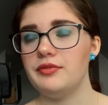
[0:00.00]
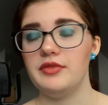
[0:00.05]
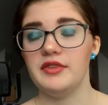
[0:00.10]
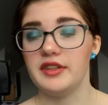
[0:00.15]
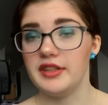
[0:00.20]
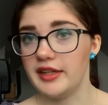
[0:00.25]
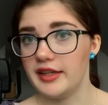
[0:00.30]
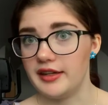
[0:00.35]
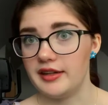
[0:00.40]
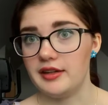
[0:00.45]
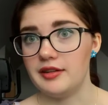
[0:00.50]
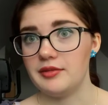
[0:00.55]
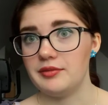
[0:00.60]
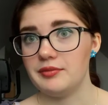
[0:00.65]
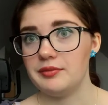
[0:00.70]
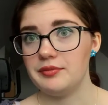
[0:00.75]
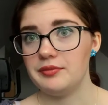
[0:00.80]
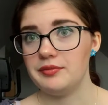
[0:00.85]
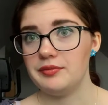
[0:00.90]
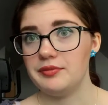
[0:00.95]
yeah.
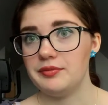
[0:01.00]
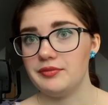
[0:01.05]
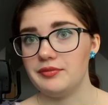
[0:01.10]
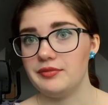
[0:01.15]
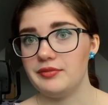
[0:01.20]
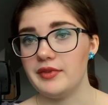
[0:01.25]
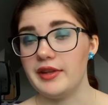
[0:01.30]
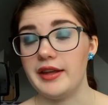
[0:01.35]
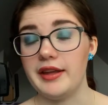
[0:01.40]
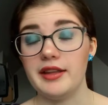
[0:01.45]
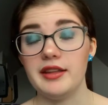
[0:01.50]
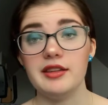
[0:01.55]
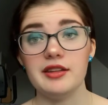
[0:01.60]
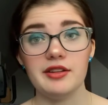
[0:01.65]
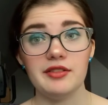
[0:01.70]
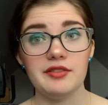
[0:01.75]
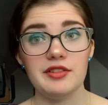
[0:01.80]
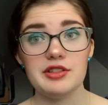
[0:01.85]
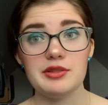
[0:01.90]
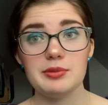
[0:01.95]
I
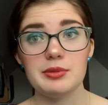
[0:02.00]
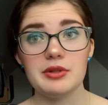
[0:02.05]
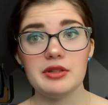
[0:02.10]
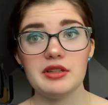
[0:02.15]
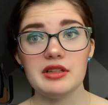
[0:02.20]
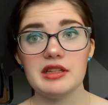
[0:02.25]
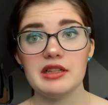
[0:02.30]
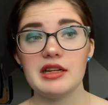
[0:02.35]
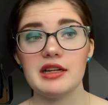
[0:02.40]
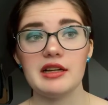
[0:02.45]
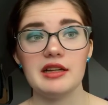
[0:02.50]
love this book.